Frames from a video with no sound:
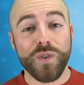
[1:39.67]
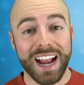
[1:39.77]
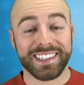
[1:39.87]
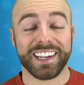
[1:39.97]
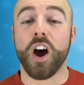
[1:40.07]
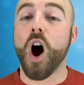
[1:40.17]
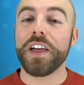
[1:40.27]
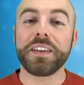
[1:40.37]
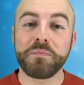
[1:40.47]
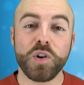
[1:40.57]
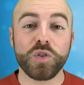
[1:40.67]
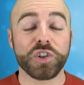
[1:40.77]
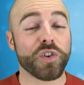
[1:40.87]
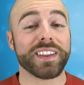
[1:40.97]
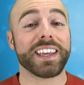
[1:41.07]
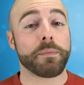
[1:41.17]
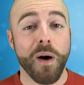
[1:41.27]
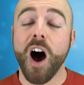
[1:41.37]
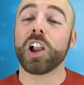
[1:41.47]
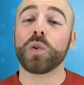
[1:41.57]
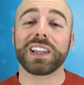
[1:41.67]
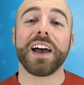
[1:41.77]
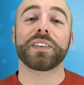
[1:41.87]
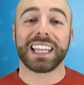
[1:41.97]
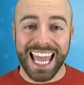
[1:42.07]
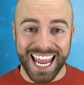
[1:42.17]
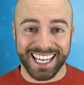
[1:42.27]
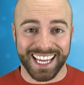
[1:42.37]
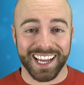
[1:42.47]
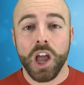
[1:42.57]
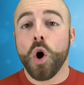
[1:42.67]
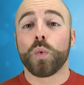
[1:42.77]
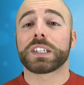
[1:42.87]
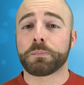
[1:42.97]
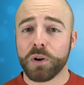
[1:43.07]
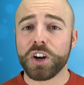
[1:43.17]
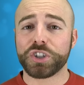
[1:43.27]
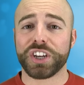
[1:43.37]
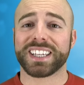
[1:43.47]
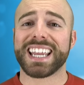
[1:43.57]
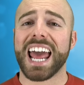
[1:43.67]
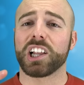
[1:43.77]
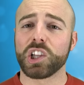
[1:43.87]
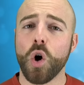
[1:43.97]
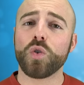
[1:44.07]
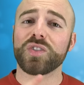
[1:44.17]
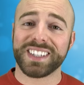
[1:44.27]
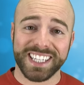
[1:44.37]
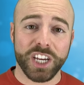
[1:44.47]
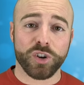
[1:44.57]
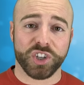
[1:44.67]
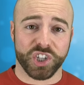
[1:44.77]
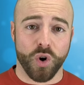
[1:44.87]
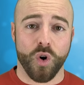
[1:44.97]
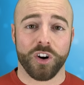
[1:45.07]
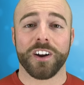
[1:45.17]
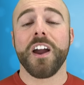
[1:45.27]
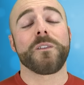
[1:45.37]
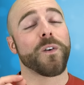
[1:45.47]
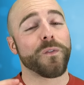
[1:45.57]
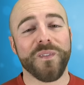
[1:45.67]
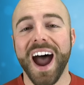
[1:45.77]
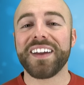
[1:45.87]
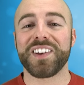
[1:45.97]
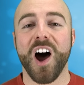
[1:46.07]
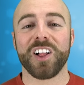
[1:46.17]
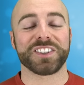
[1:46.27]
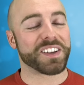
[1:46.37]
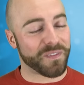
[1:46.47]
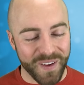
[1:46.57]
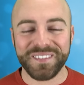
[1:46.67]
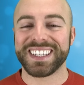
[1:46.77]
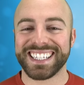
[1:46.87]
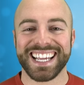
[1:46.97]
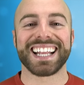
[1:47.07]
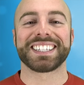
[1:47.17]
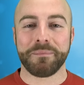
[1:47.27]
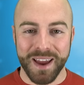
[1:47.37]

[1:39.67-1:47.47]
erected on the moon during the Apollo 11 landing was purchased at a local Sears store for $5.50